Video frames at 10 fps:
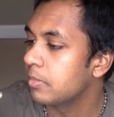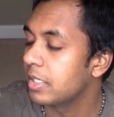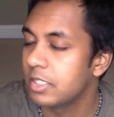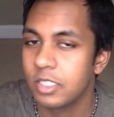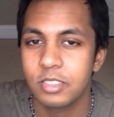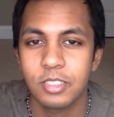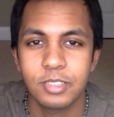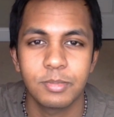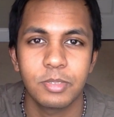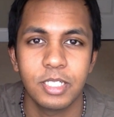It does
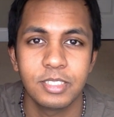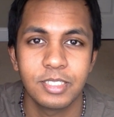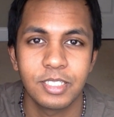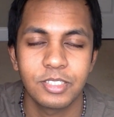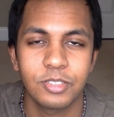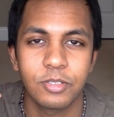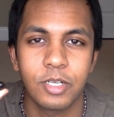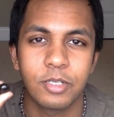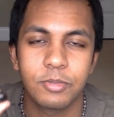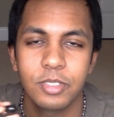need some cleansing, so
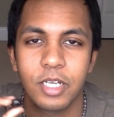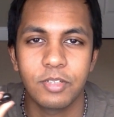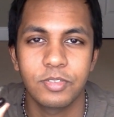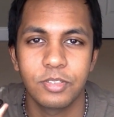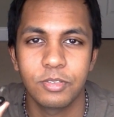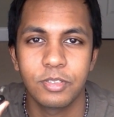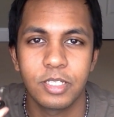I will have to